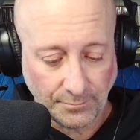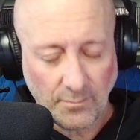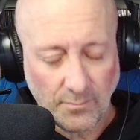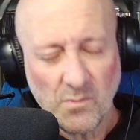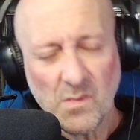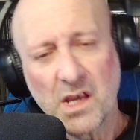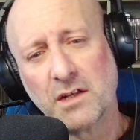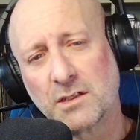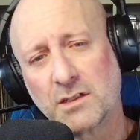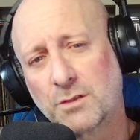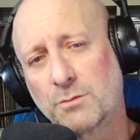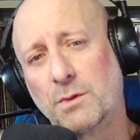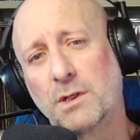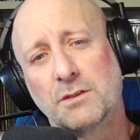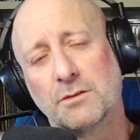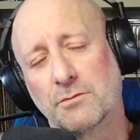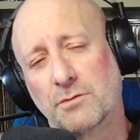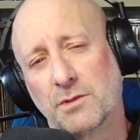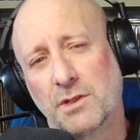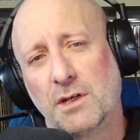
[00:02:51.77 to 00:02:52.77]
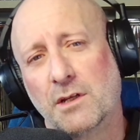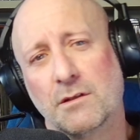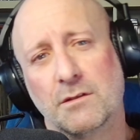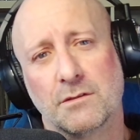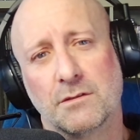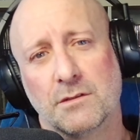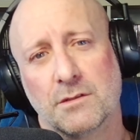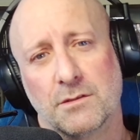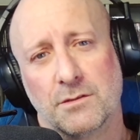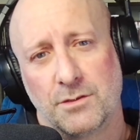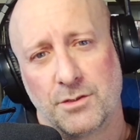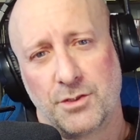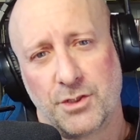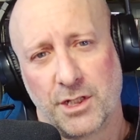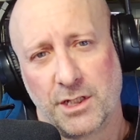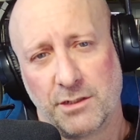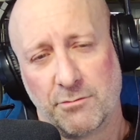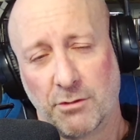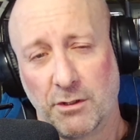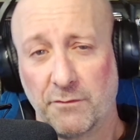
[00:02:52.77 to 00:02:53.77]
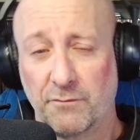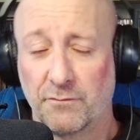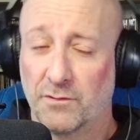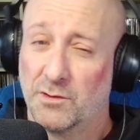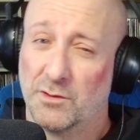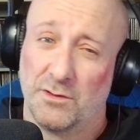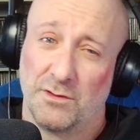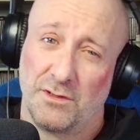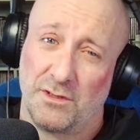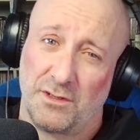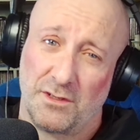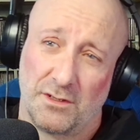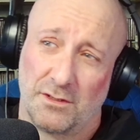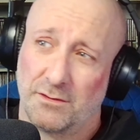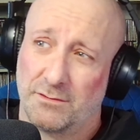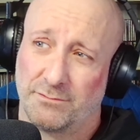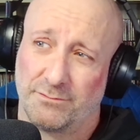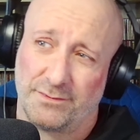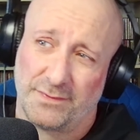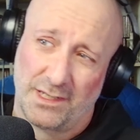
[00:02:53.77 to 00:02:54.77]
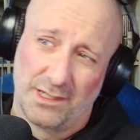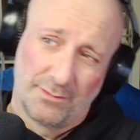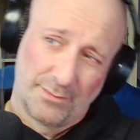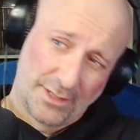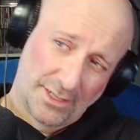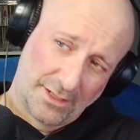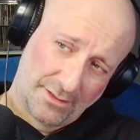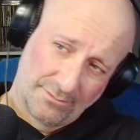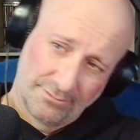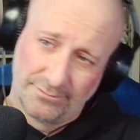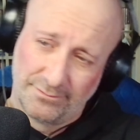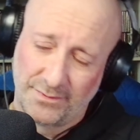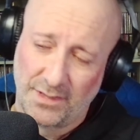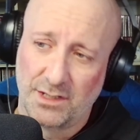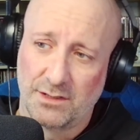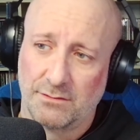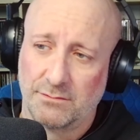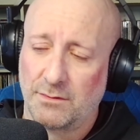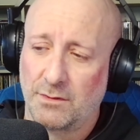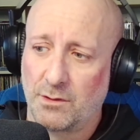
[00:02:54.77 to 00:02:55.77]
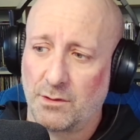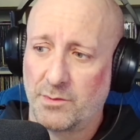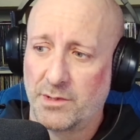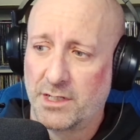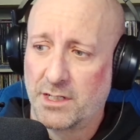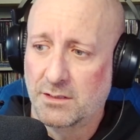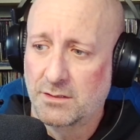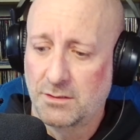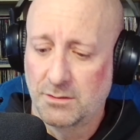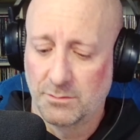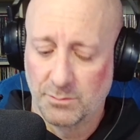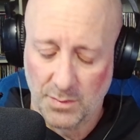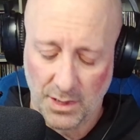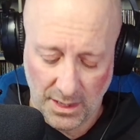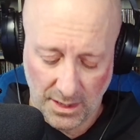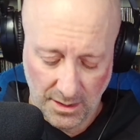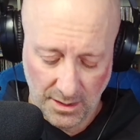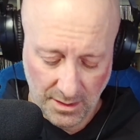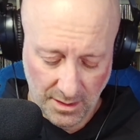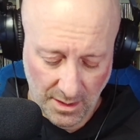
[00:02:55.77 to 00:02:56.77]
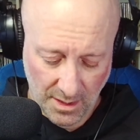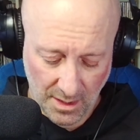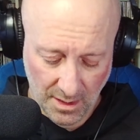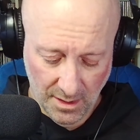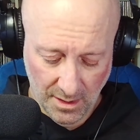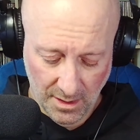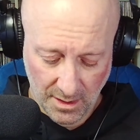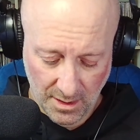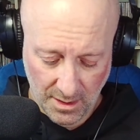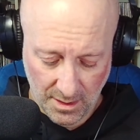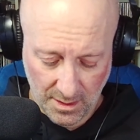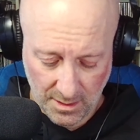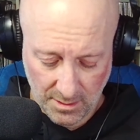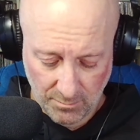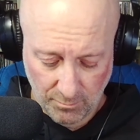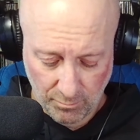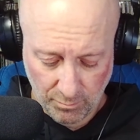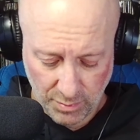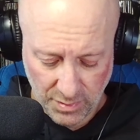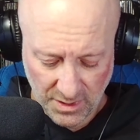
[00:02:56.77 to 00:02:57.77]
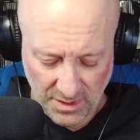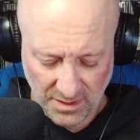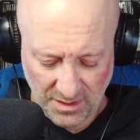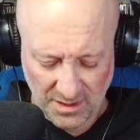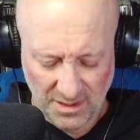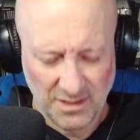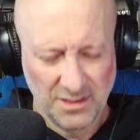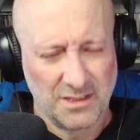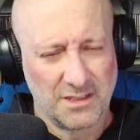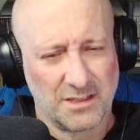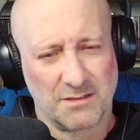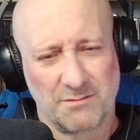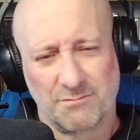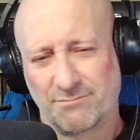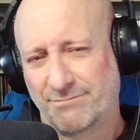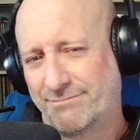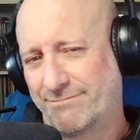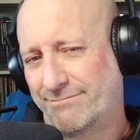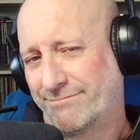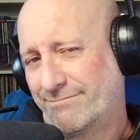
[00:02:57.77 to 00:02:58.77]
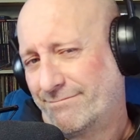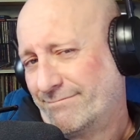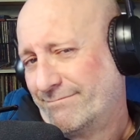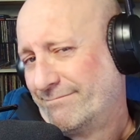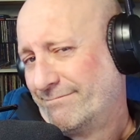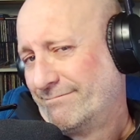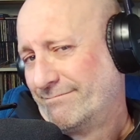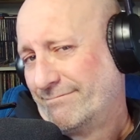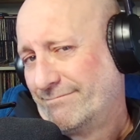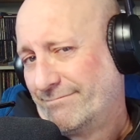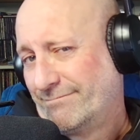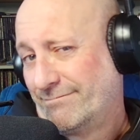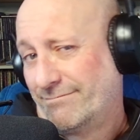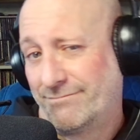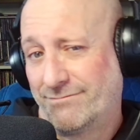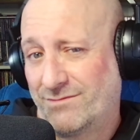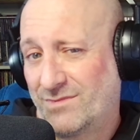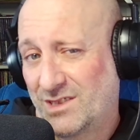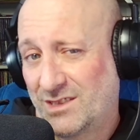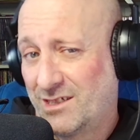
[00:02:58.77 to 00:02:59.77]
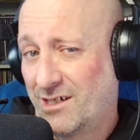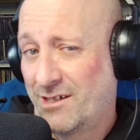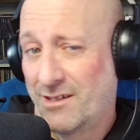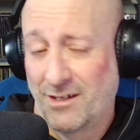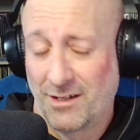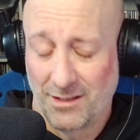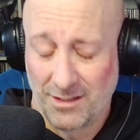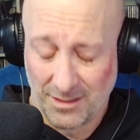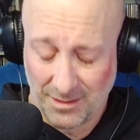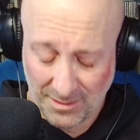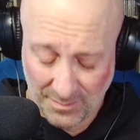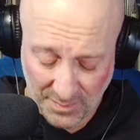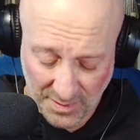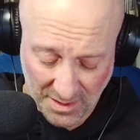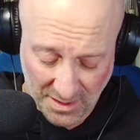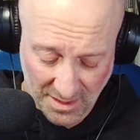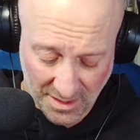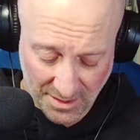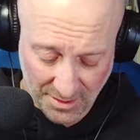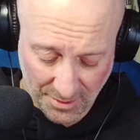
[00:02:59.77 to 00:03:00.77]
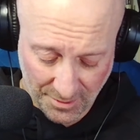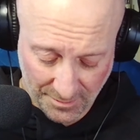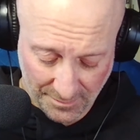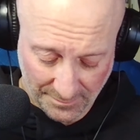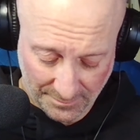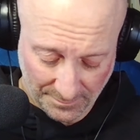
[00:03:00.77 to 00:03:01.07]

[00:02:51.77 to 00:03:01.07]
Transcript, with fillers: and it's retro dated to January 1st, so that'll be you know a little bit extra money, but it's not it's not anything substantial.